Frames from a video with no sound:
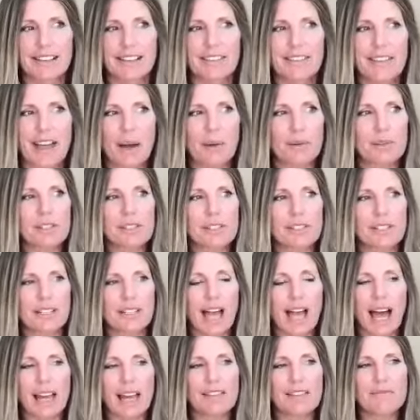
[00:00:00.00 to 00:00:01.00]
that was
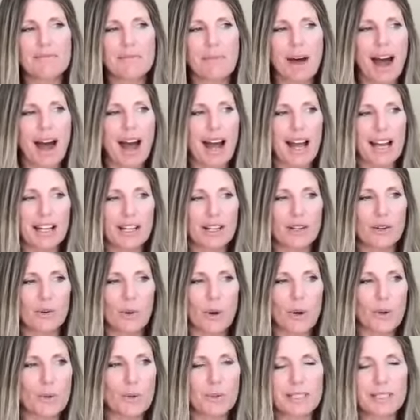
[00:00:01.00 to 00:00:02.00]
kind of my
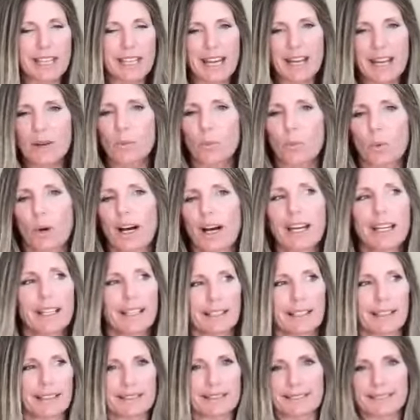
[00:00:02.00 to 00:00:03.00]
quote, day
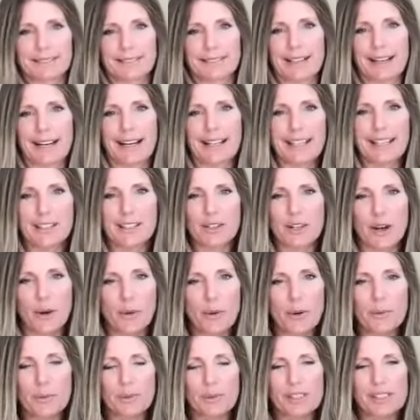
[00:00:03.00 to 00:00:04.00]
one. I didn't
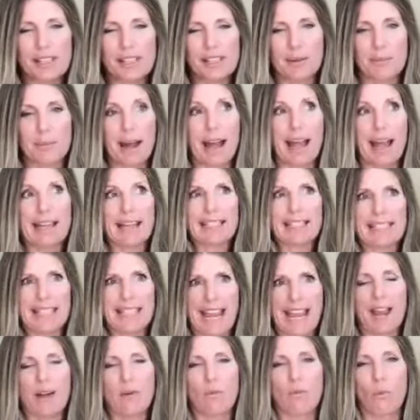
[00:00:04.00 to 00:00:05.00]
know it was like my
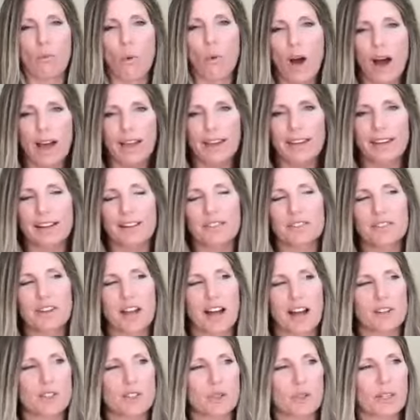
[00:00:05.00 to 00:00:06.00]
day one of
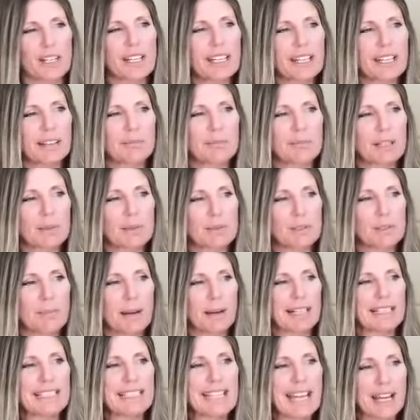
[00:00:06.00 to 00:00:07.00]
not drinking, but it was
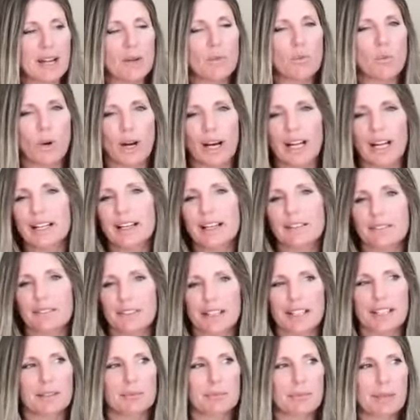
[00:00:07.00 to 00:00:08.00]
my day one of
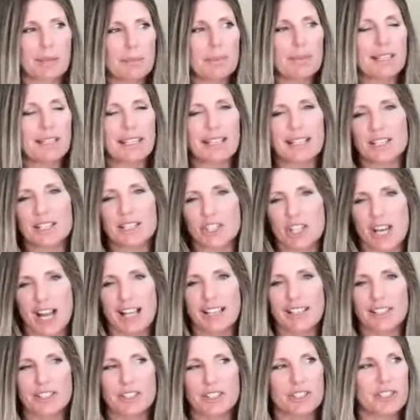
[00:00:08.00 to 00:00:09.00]
a commitment and a
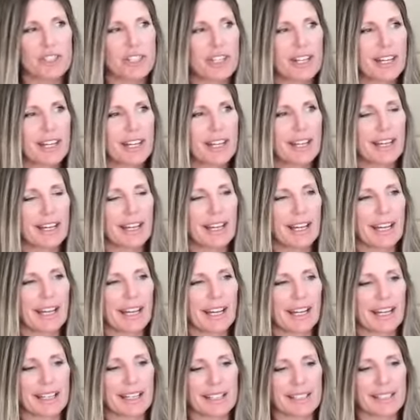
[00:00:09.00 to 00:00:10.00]
challenge.
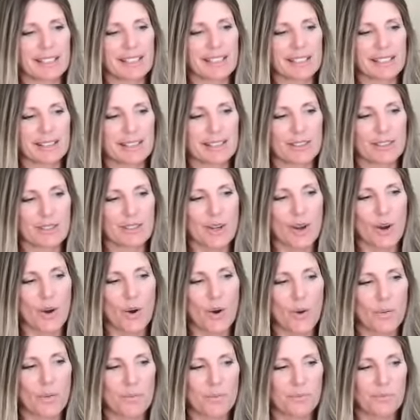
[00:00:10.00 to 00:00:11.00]
And
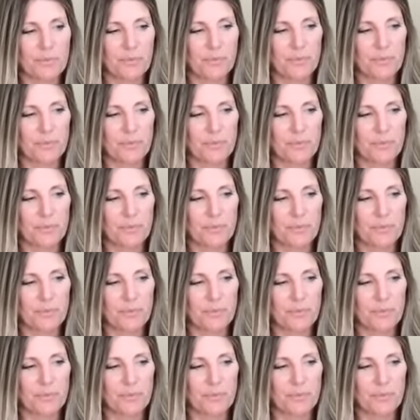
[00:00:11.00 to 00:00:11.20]
so